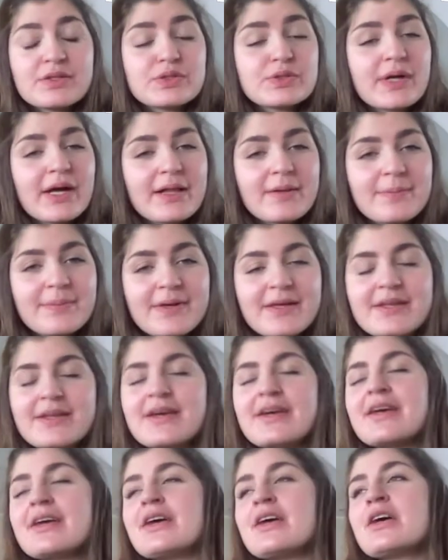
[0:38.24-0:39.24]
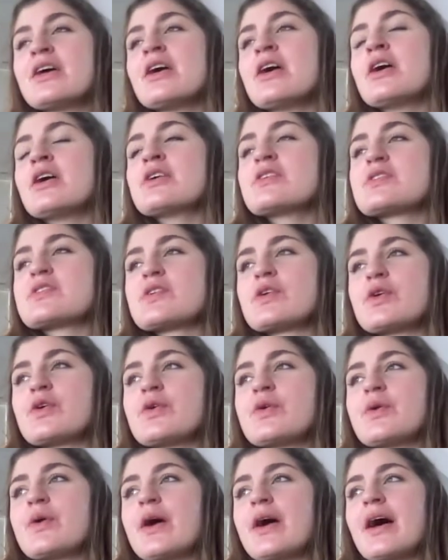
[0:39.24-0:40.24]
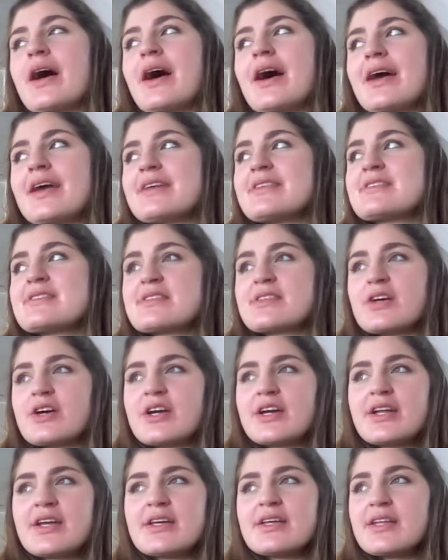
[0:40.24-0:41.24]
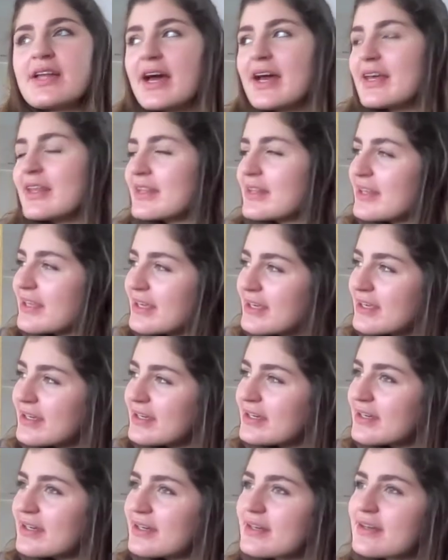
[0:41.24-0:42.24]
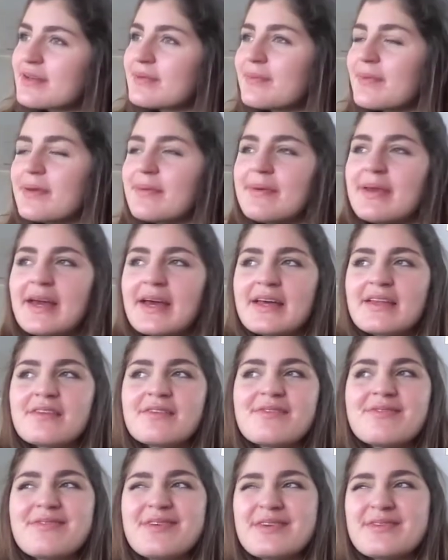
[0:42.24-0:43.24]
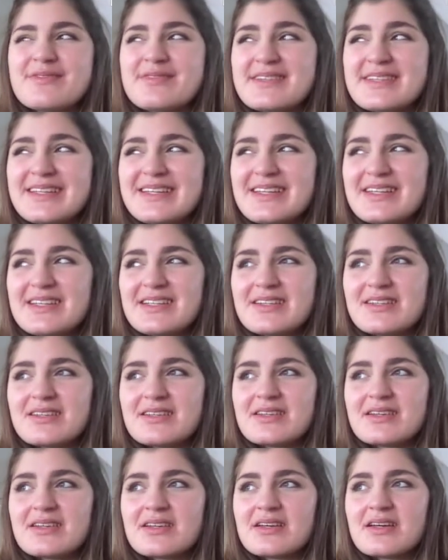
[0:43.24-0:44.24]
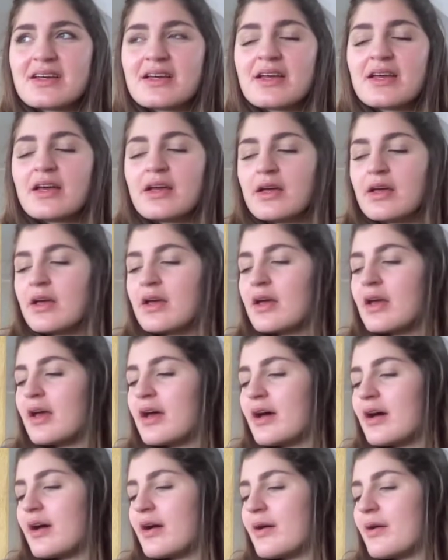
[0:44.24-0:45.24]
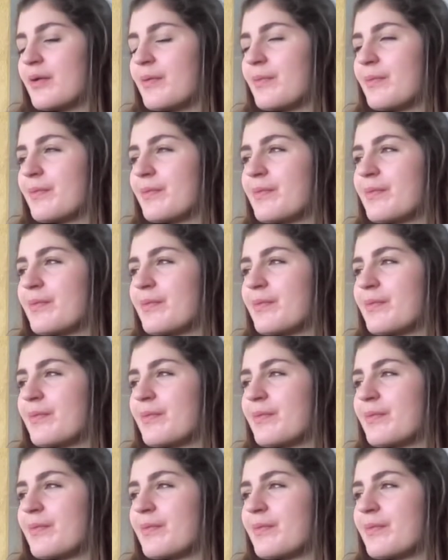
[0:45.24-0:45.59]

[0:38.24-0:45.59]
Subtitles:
help it. So it started, I think, maybe at 15. Yeah,